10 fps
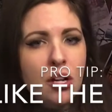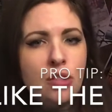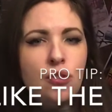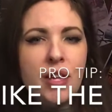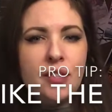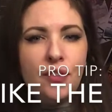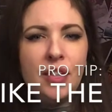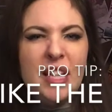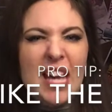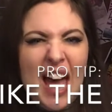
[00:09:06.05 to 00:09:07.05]
dress for
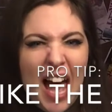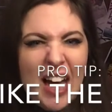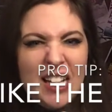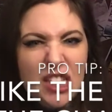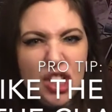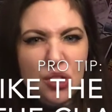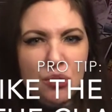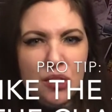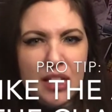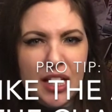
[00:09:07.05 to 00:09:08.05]
the
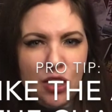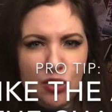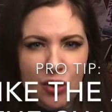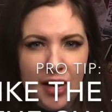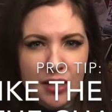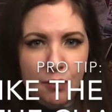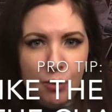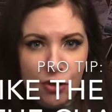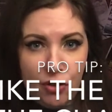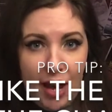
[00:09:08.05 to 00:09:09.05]
attitude that you're trying to
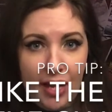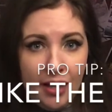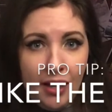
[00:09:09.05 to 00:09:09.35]
portray.